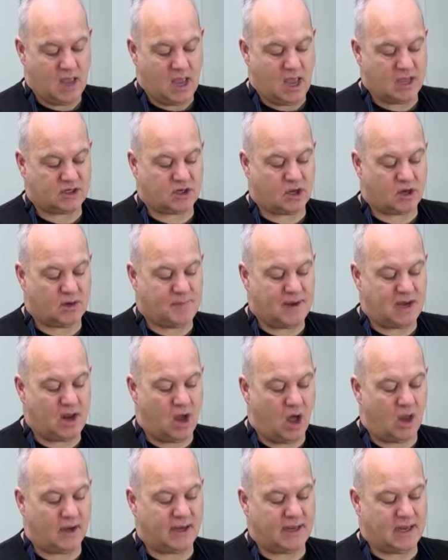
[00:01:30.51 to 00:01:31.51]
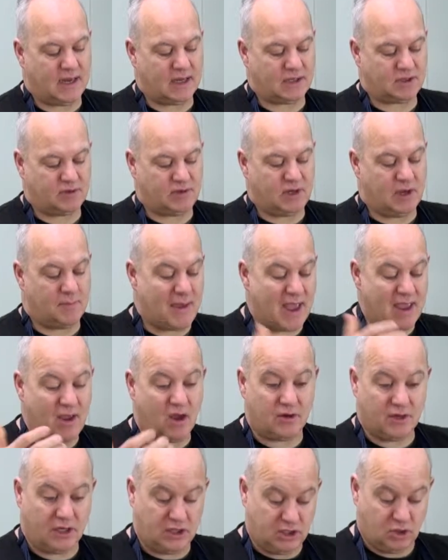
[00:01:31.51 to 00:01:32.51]
It's got a bit of honey in it, so you can buy
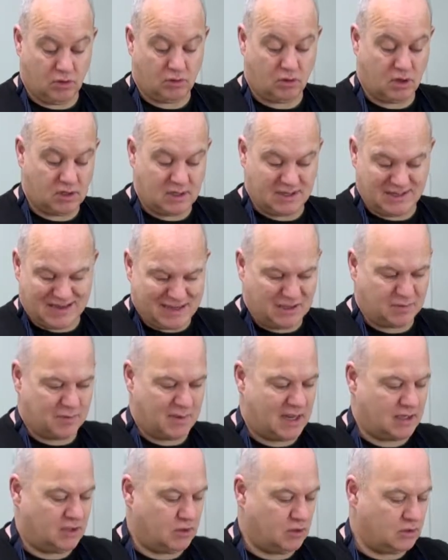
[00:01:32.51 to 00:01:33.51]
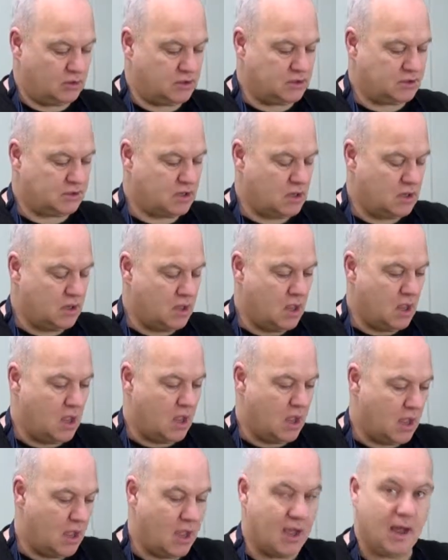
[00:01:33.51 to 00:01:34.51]
honeyed yogurt. That's what I use.
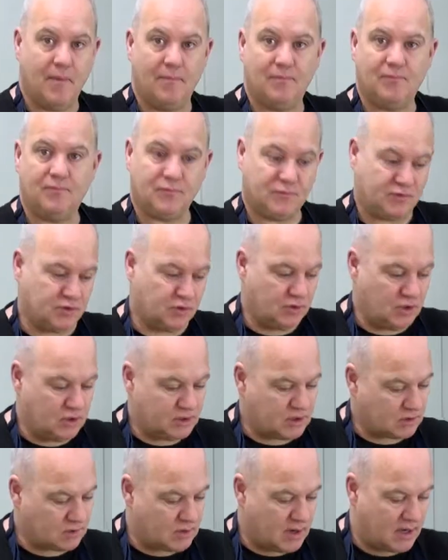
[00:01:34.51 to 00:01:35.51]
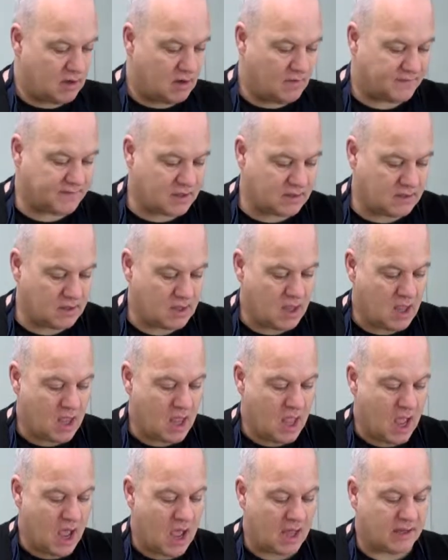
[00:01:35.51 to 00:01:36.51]
So use it quite often.
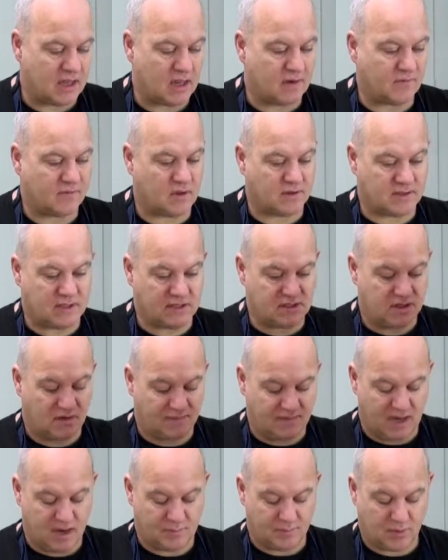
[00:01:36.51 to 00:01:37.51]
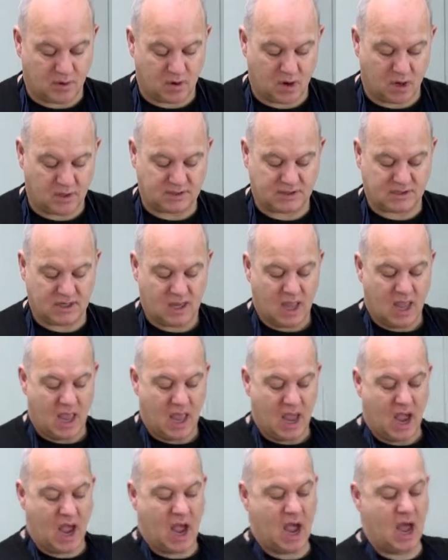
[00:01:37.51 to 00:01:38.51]
And then I've got these lovely apricots
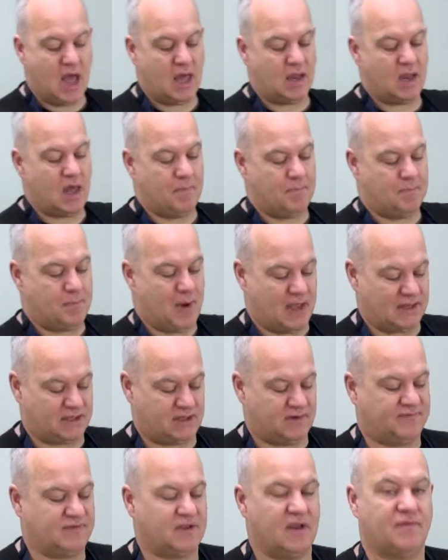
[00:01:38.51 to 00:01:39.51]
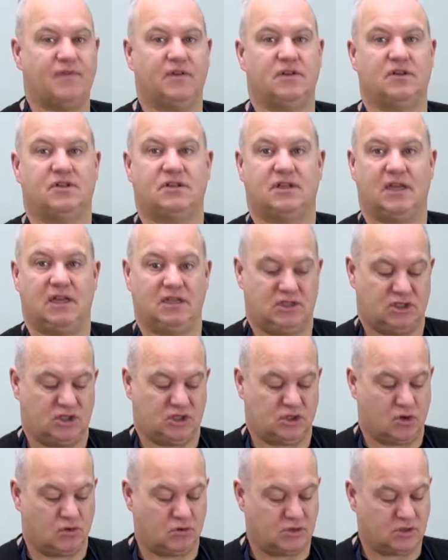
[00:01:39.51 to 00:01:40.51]
and a batch of different seeds
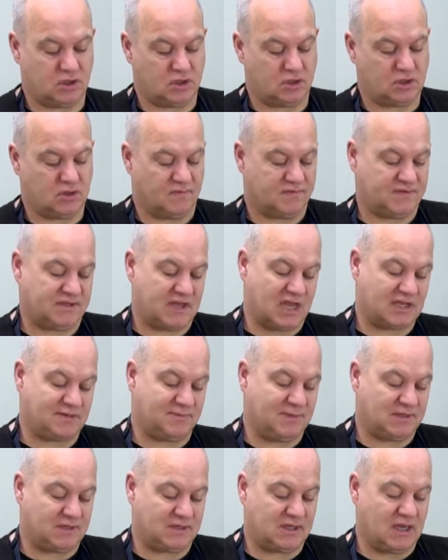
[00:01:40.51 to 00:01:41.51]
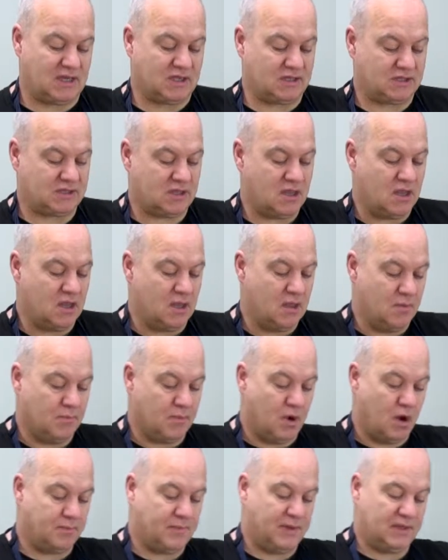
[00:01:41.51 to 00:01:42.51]
toasted. So sesame seeds,
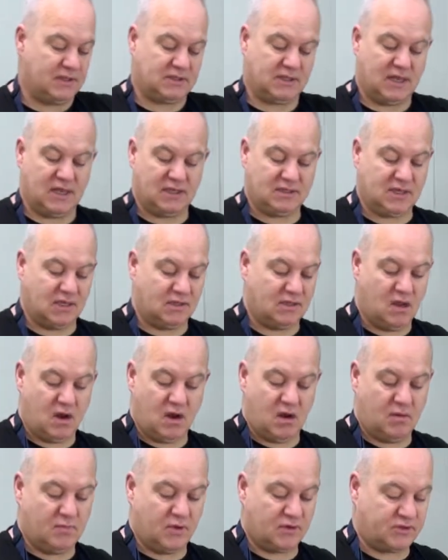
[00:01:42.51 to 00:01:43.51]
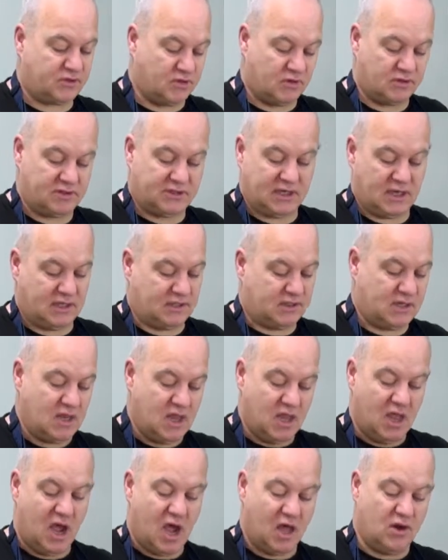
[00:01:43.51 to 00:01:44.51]
poppy seeds in there, mustard seeds,
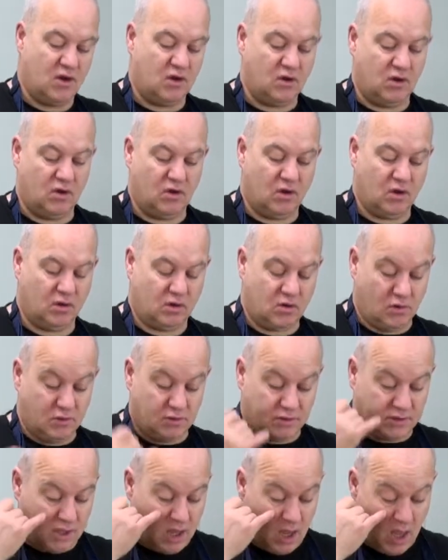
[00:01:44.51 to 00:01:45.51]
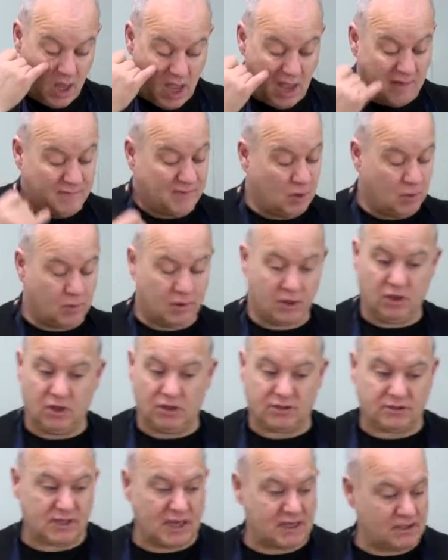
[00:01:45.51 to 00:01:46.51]
and on it goes. If you don't want to
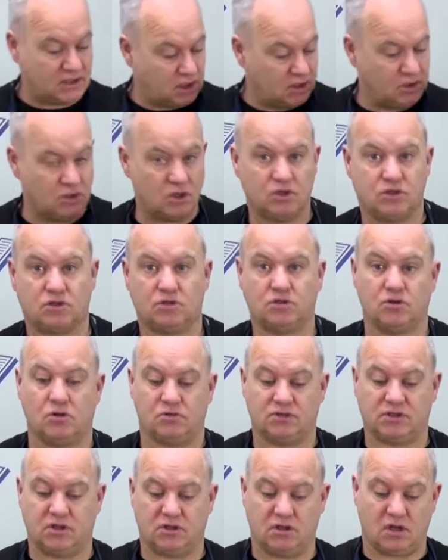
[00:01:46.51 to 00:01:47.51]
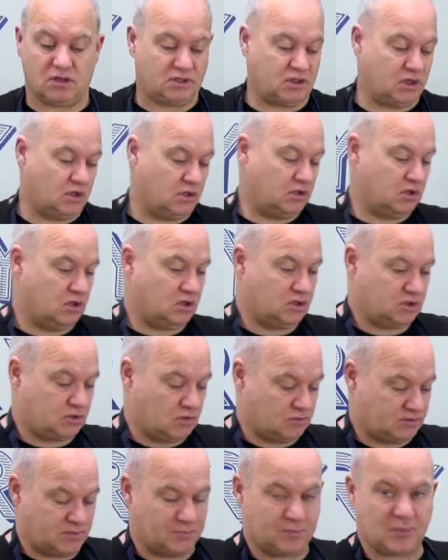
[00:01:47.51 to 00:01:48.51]
use seeds, you can use toasted nuts, you can use
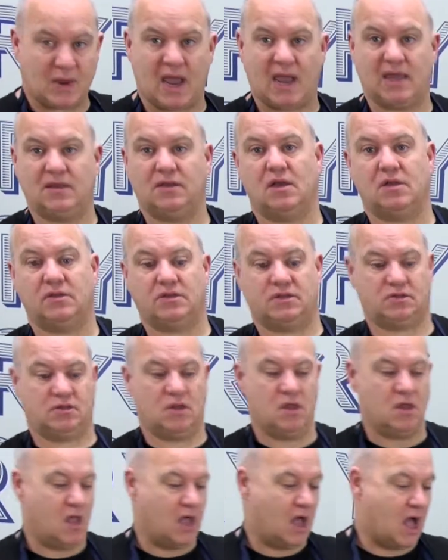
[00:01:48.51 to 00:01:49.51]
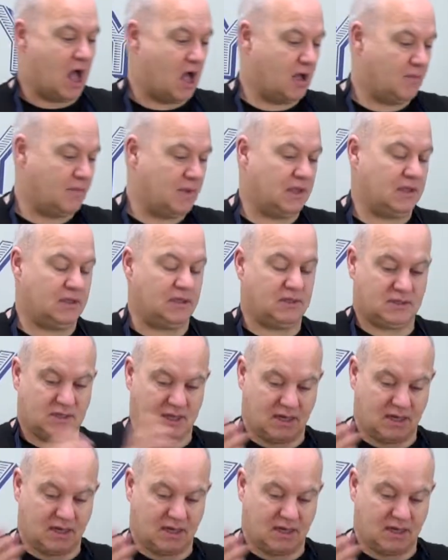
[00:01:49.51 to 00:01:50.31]
toasted pine nuts, almonds,